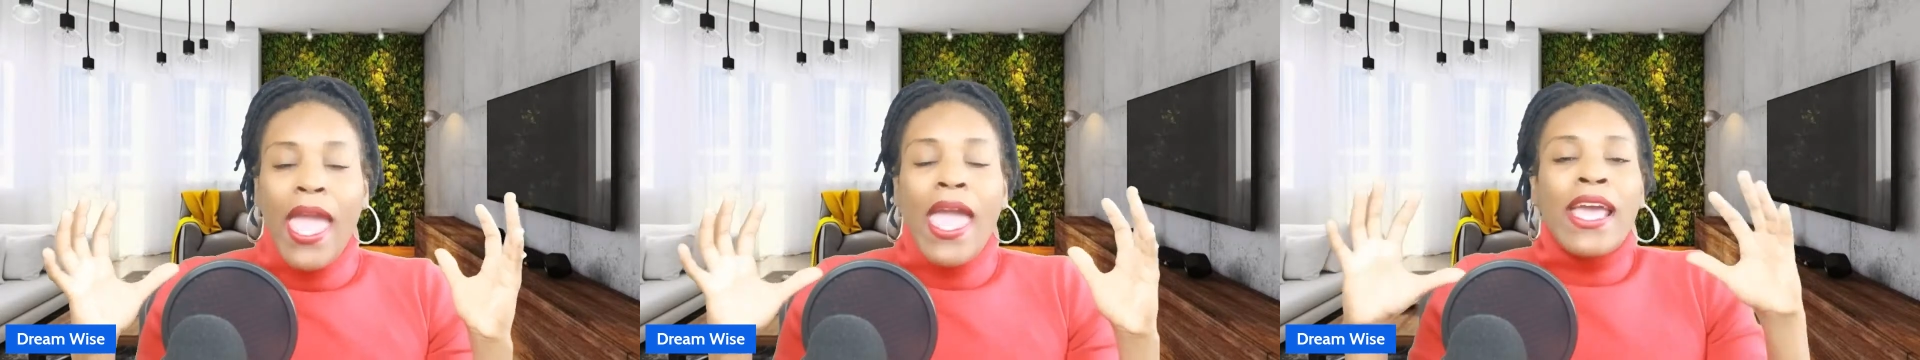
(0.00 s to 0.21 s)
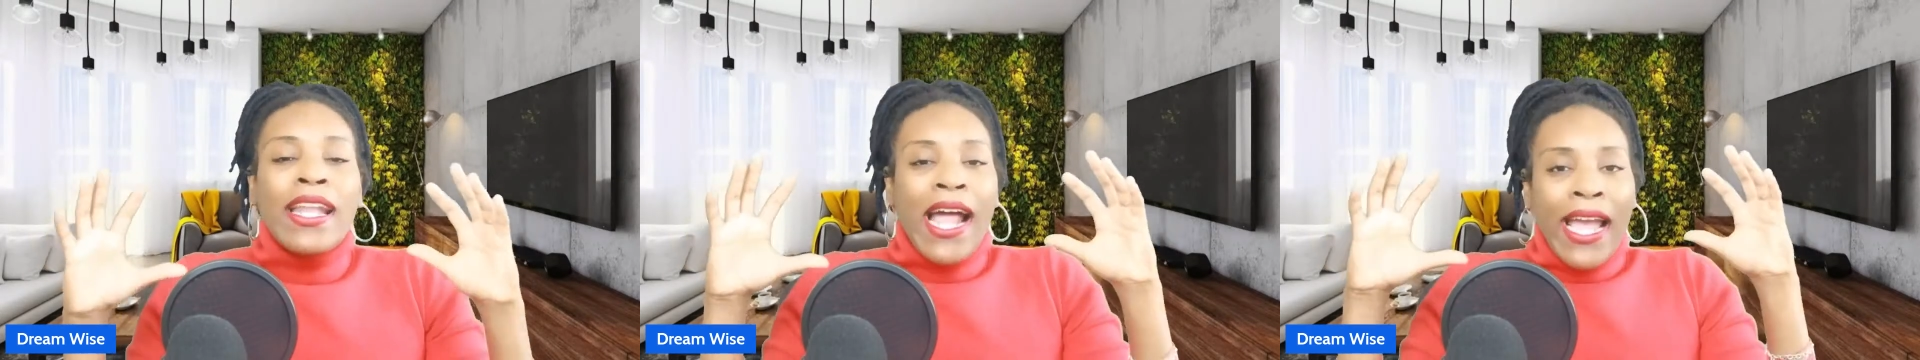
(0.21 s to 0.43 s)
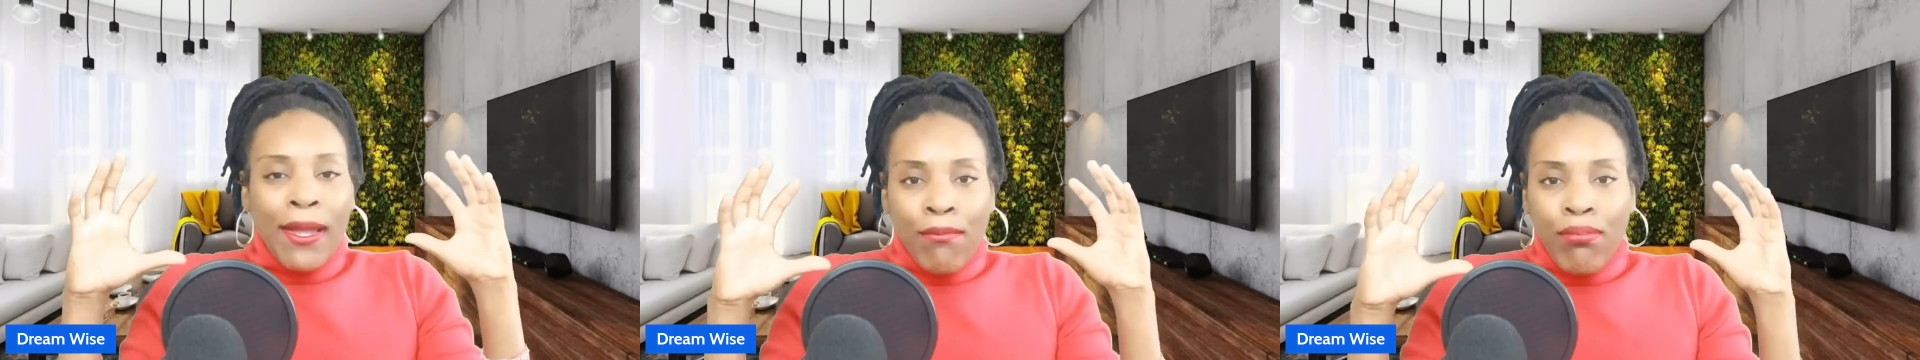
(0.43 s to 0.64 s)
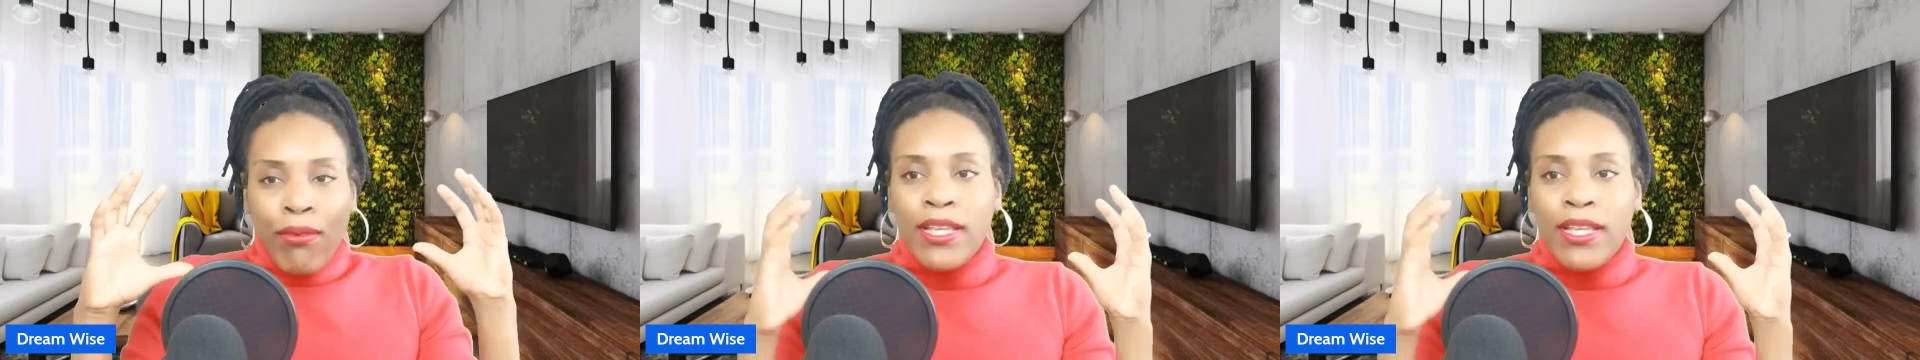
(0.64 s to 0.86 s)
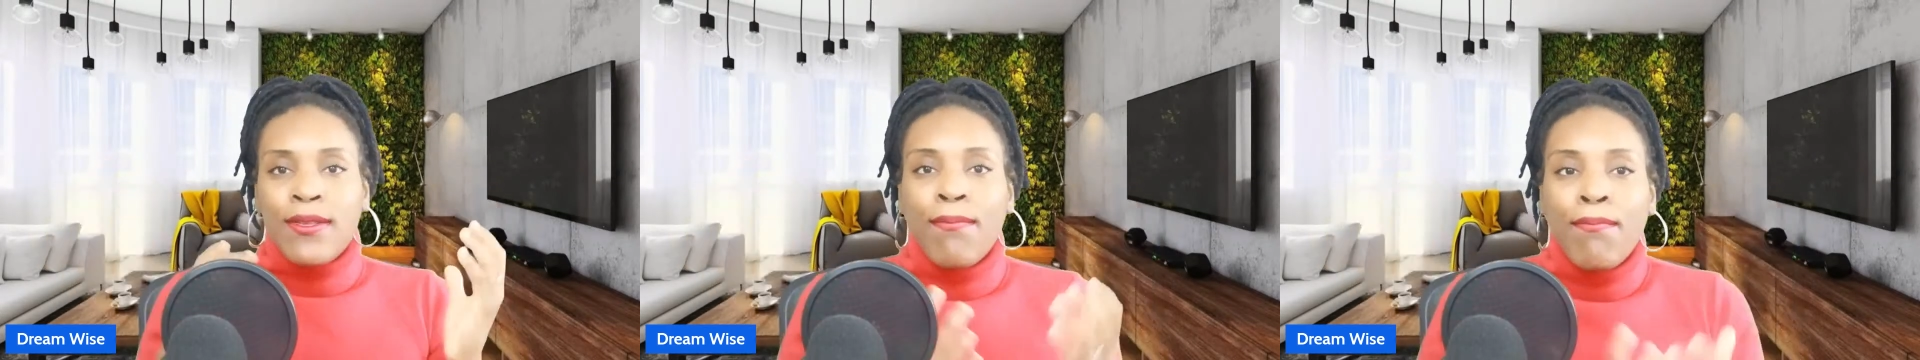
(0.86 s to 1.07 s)
and I
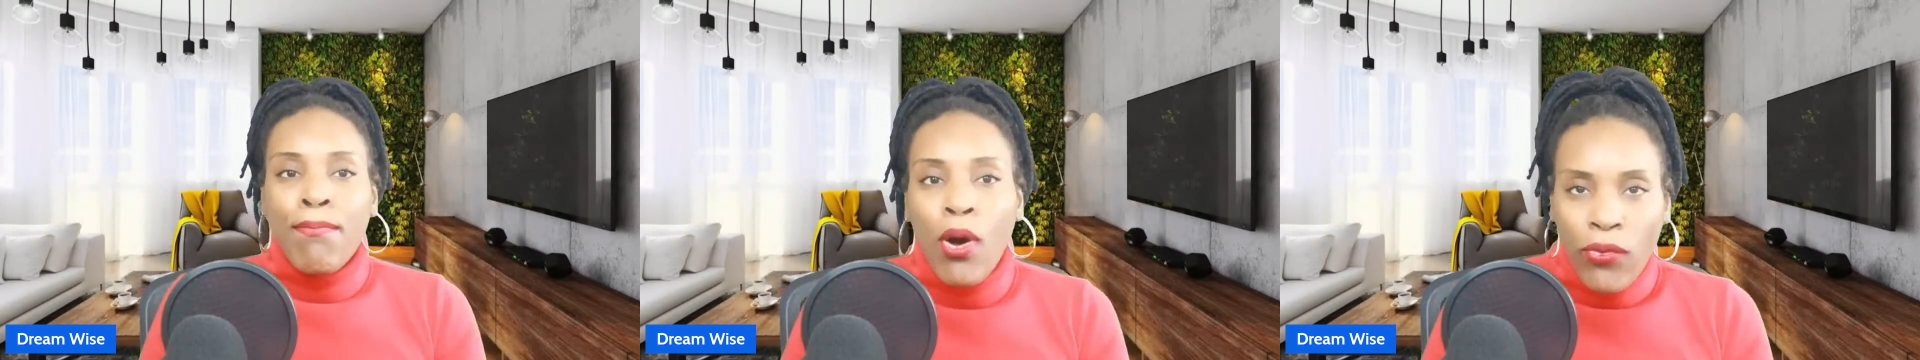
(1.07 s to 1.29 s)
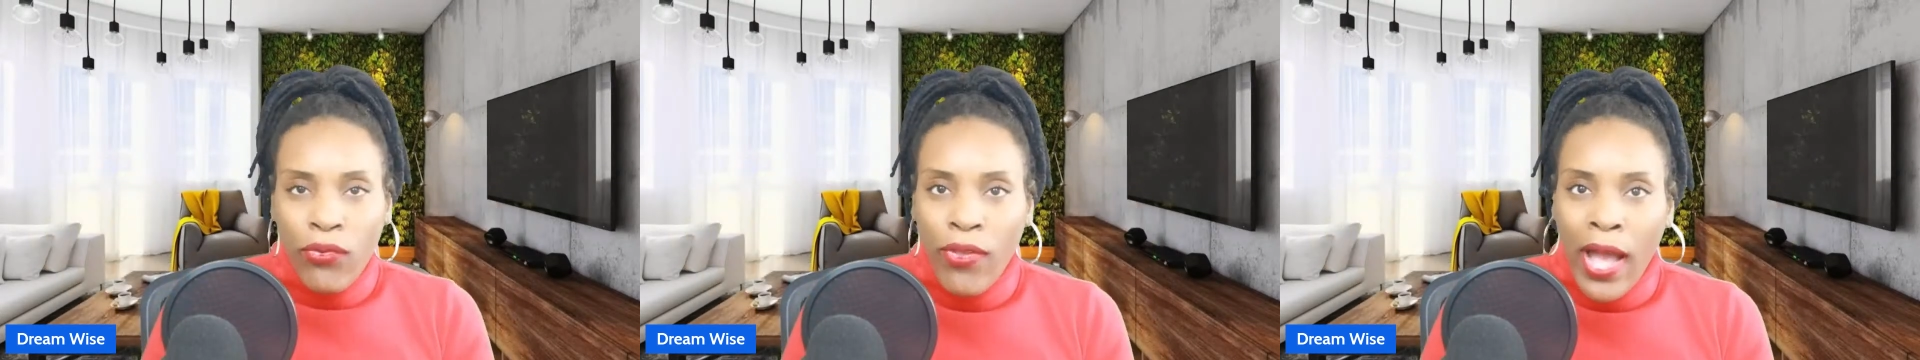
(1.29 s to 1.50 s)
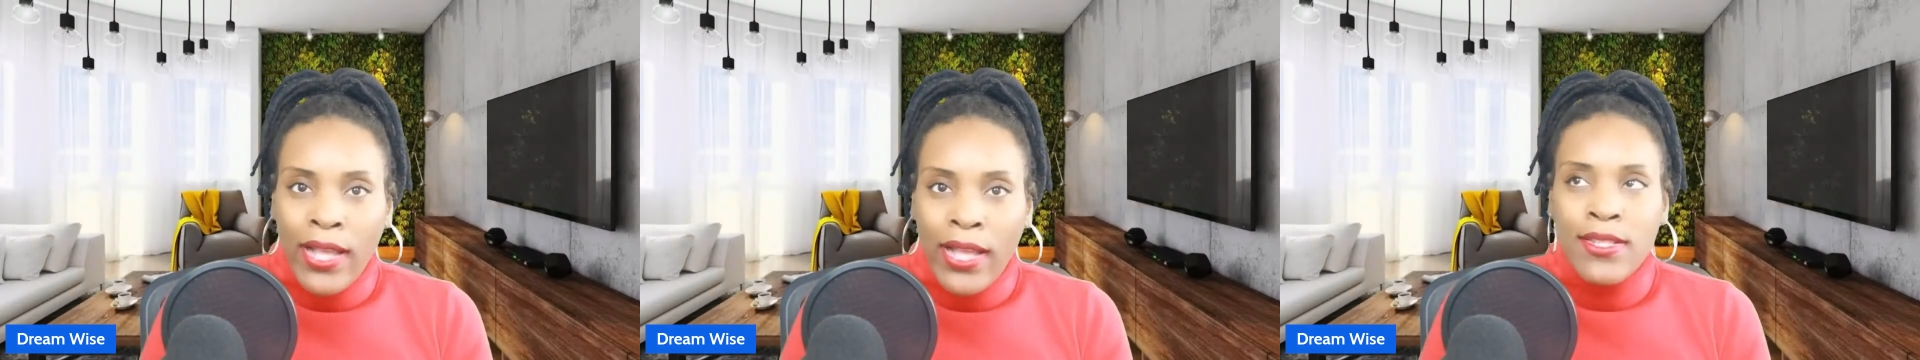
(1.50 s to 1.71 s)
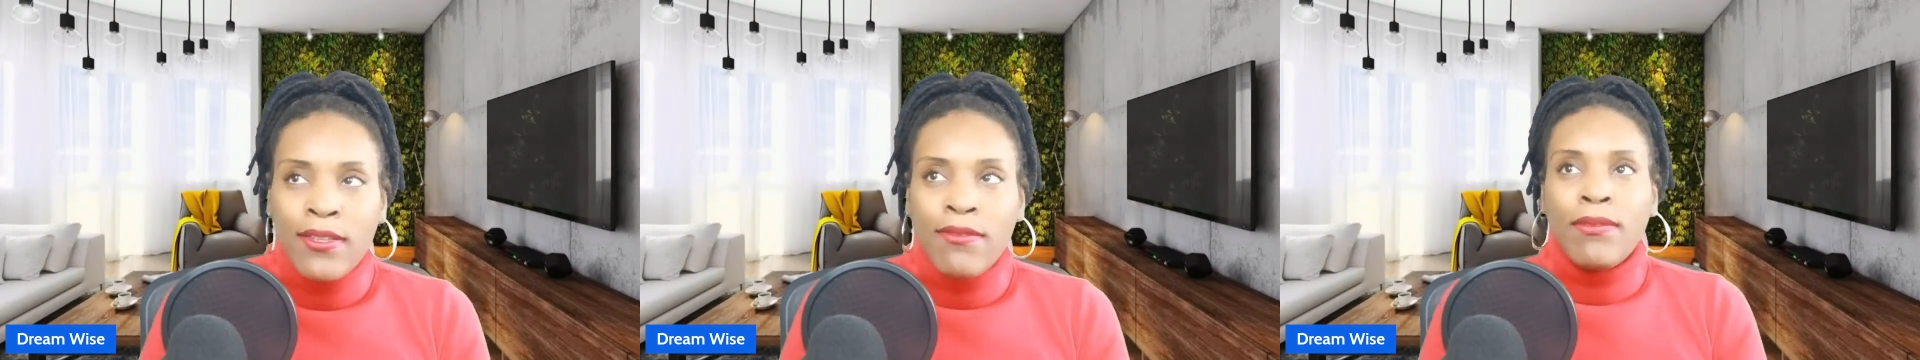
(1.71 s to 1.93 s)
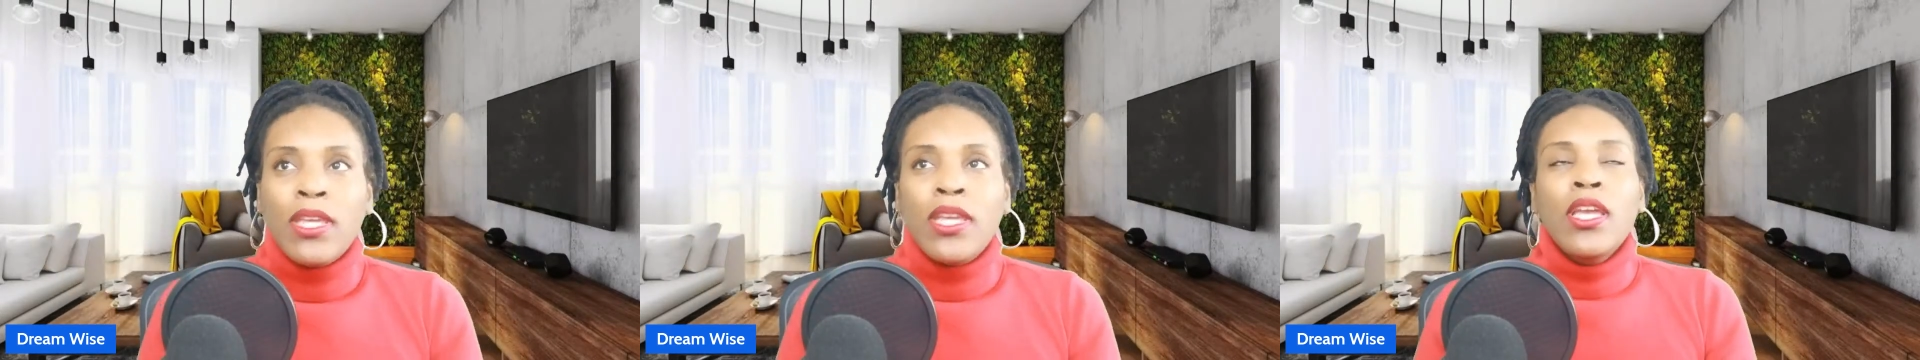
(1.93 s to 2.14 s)
embrace both sides of
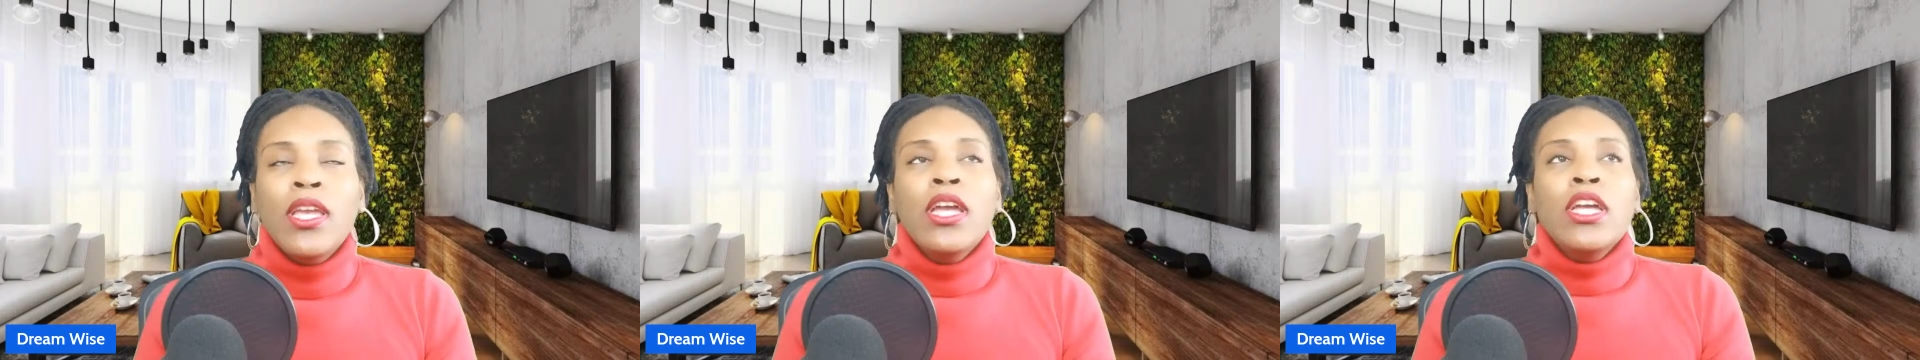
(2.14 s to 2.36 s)
me.